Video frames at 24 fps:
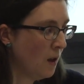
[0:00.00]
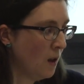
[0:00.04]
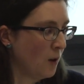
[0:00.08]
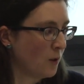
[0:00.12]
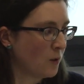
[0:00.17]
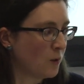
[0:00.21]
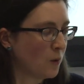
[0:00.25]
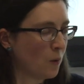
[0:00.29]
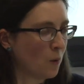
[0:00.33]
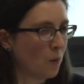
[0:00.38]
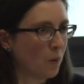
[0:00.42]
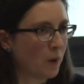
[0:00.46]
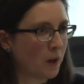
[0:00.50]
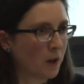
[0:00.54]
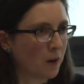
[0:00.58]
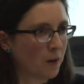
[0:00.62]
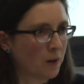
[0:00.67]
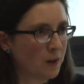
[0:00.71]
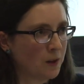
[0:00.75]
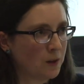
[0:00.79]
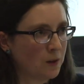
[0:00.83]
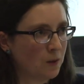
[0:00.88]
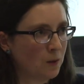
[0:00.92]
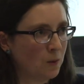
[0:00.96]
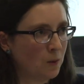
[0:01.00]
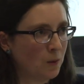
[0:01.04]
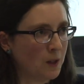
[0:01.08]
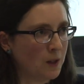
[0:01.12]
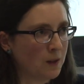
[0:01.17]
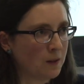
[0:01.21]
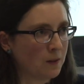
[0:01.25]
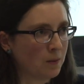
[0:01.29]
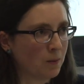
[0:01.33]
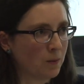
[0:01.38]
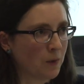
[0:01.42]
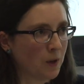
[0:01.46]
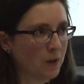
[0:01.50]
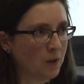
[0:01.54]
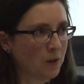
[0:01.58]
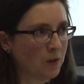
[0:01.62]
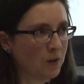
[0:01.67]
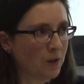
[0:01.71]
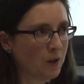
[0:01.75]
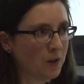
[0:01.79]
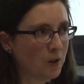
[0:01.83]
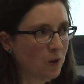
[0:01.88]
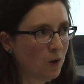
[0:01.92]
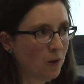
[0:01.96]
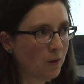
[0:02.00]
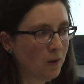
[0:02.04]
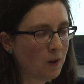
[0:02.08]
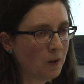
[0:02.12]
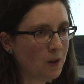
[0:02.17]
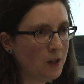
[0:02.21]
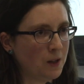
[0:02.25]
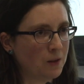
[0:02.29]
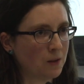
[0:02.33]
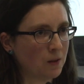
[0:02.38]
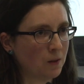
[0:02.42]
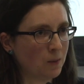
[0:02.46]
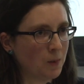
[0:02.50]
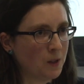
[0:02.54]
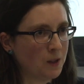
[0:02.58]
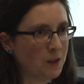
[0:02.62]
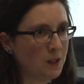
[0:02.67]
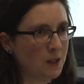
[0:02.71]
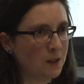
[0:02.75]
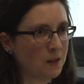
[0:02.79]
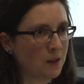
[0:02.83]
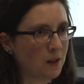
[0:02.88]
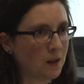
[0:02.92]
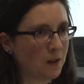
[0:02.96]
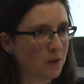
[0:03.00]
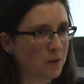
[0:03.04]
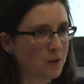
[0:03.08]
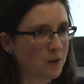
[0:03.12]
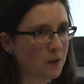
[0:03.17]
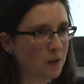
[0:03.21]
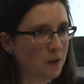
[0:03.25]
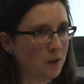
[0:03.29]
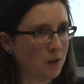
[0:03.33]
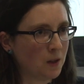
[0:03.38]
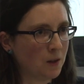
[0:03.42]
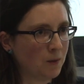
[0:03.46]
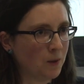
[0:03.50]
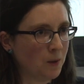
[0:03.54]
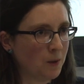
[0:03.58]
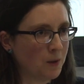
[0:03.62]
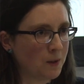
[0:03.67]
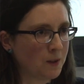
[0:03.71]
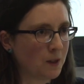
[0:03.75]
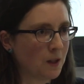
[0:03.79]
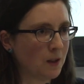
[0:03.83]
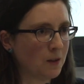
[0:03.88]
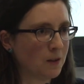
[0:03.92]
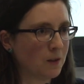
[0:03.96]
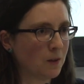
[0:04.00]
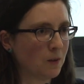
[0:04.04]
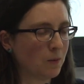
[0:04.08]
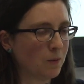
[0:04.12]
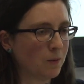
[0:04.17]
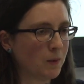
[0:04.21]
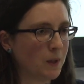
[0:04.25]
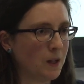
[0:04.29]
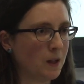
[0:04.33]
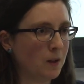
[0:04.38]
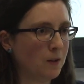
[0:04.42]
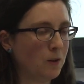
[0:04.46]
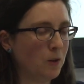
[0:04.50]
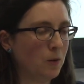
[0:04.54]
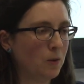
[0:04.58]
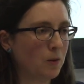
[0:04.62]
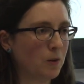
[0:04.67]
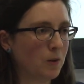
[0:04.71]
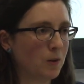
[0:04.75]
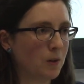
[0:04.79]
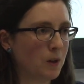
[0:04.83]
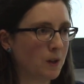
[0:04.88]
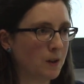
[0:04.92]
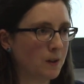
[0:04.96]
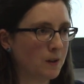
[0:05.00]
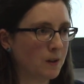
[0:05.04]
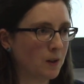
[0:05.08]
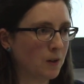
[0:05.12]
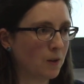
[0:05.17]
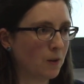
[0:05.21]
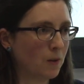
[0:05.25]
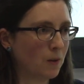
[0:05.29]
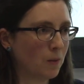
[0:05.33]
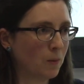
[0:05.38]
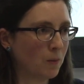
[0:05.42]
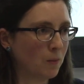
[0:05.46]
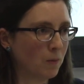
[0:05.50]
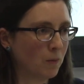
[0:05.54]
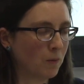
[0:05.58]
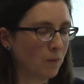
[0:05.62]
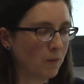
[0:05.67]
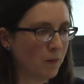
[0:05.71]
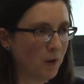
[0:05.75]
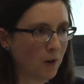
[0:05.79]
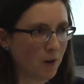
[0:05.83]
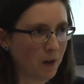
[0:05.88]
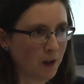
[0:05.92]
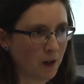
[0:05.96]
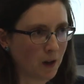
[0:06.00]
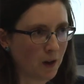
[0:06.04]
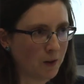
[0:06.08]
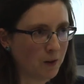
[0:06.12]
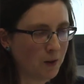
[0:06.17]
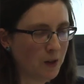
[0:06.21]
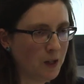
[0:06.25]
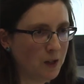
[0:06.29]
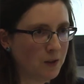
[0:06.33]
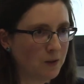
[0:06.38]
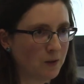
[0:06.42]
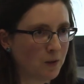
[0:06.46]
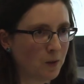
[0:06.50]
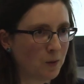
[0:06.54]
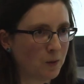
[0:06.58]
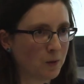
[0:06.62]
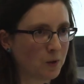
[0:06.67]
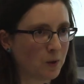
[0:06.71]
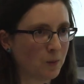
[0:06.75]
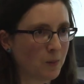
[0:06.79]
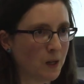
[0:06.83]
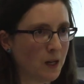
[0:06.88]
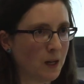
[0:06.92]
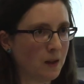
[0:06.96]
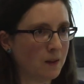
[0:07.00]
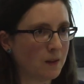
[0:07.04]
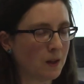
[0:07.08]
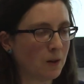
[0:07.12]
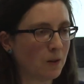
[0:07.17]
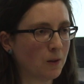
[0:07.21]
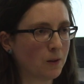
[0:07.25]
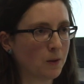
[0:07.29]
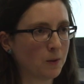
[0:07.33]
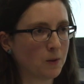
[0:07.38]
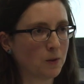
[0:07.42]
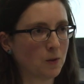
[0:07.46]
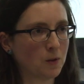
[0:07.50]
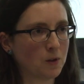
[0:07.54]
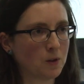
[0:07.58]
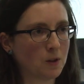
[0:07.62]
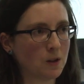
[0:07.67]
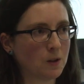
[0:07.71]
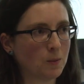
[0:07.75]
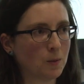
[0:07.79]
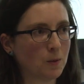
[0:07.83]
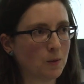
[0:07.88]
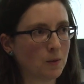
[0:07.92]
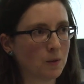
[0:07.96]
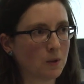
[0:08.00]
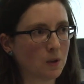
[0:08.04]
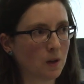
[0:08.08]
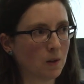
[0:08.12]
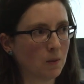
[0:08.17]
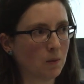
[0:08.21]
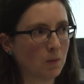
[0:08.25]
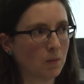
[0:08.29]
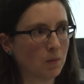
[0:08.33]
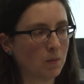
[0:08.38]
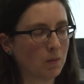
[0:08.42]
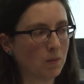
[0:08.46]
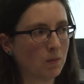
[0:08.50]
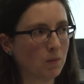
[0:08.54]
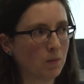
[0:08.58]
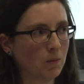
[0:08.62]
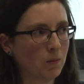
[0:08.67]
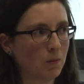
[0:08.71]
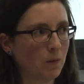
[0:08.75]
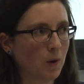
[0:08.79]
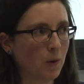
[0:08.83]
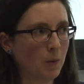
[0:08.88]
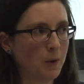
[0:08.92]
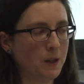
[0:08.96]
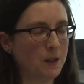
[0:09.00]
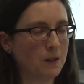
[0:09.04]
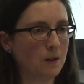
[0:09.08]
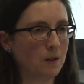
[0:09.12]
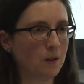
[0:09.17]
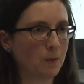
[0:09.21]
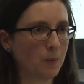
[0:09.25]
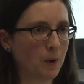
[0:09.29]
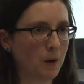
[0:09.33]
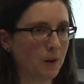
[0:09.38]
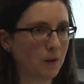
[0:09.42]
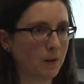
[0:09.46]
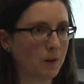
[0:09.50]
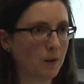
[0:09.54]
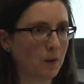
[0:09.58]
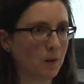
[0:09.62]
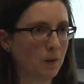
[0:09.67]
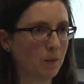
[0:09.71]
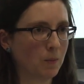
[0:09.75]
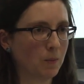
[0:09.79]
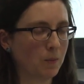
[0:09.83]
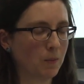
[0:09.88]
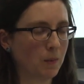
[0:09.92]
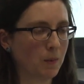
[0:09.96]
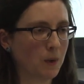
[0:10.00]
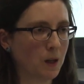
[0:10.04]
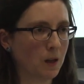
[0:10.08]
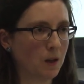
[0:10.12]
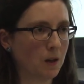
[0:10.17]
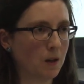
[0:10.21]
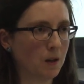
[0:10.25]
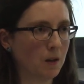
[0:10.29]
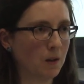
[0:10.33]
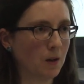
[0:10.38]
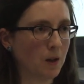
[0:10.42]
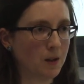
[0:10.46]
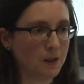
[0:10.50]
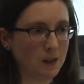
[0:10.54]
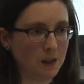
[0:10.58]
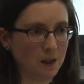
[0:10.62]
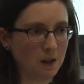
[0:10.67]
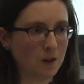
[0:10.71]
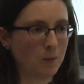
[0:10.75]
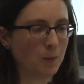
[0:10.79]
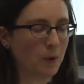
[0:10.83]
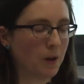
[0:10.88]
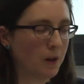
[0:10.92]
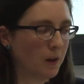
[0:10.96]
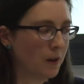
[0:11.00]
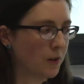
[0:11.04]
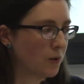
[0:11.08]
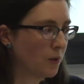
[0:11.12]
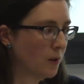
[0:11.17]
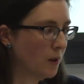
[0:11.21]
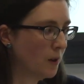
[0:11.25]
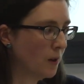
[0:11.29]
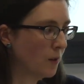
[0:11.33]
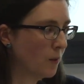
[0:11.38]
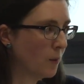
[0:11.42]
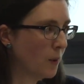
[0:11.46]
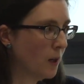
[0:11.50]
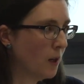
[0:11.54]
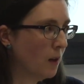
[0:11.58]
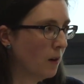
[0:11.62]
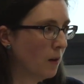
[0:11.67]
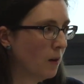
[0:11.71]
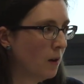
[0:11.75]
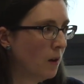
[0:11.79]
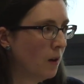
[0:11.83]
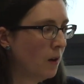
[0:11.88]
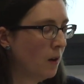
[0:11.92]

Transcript: So what I'm going to do is, rather than trying to cover each of them in detail, I'm just going to give you a sense of things you could consider falling under each of those domains, and also touch, I suppose, on what we did as part of the IDEAS pilot trial as well.